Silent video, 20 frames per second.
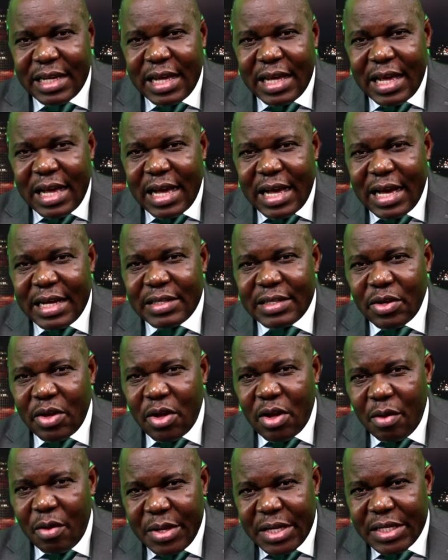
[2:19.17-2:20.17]
and
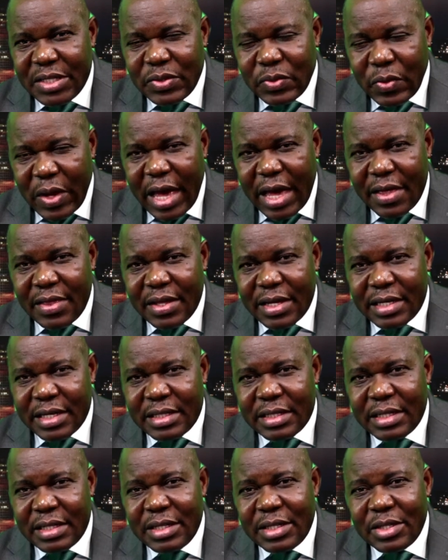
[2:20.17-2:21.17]
coming together
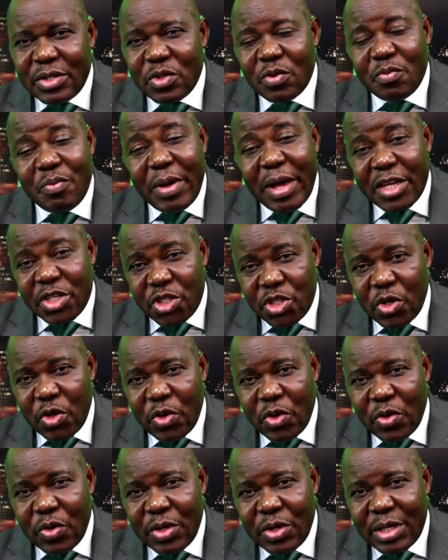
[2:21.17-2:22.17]
to make
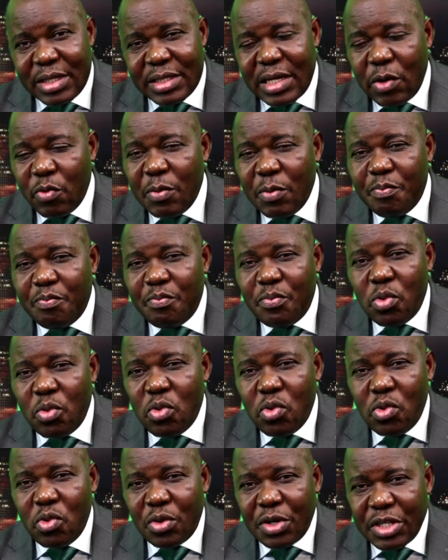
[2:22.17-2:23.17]
sure that we
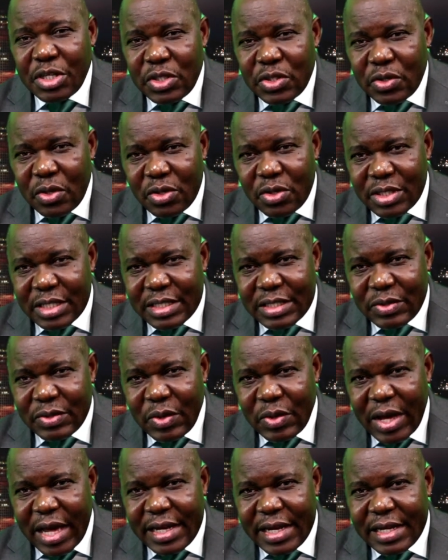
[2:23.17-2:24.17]
pool resources
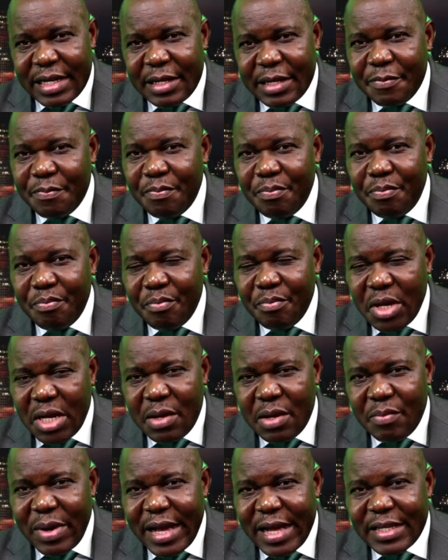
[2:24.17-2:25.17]
together,
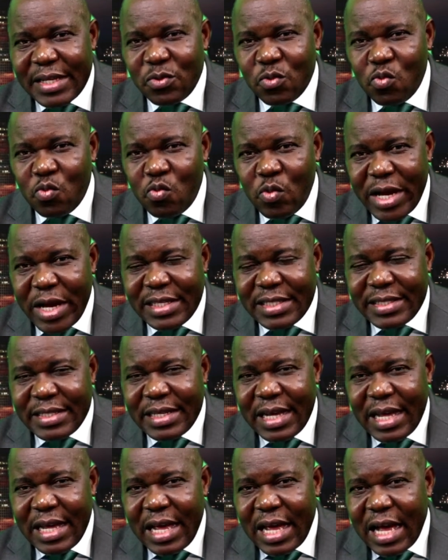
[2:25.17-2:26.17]
minimize waste,
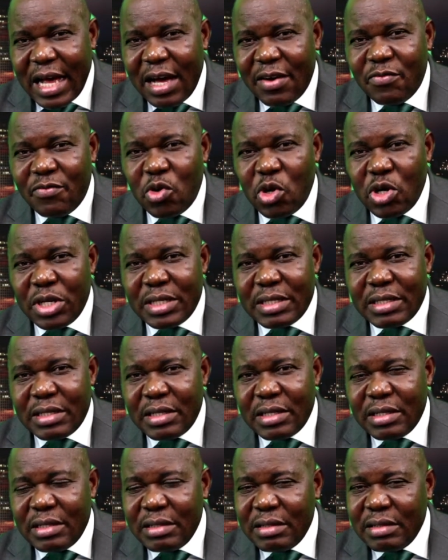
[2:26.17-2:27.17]
avoid
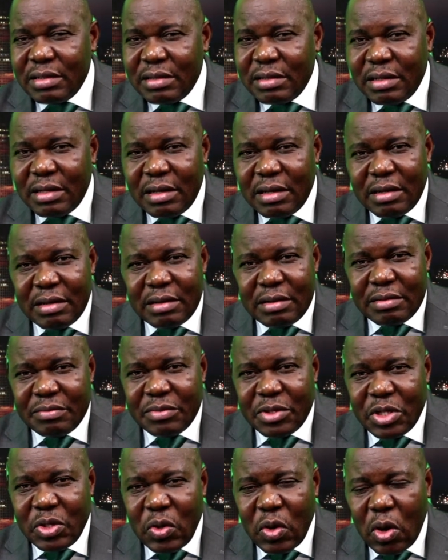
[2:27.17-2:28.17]

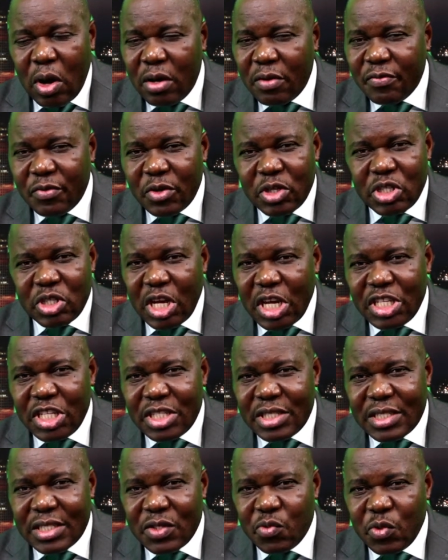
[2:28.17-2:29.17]

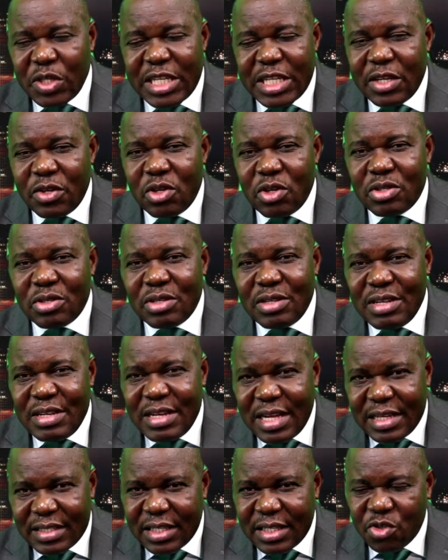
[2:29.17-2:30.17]
confrontations which are not
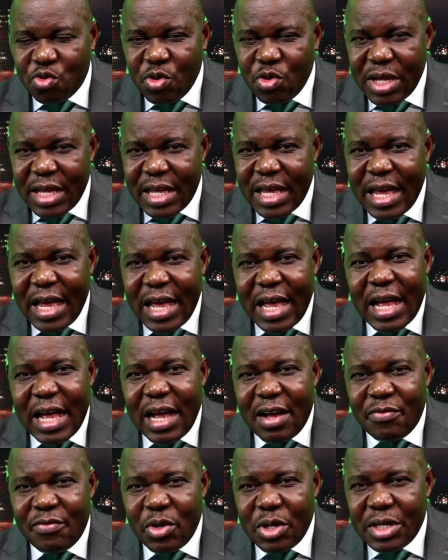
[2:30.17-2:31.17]
necessary,
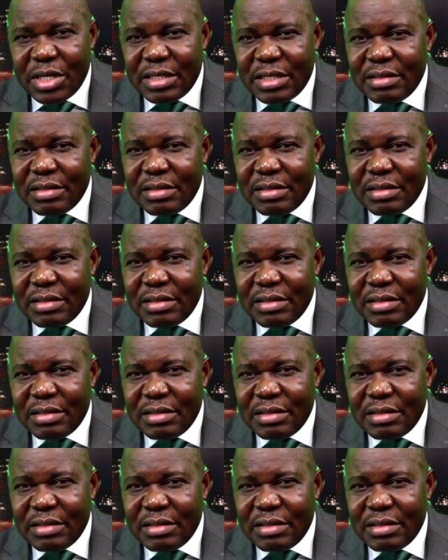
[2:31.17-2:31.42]
avoid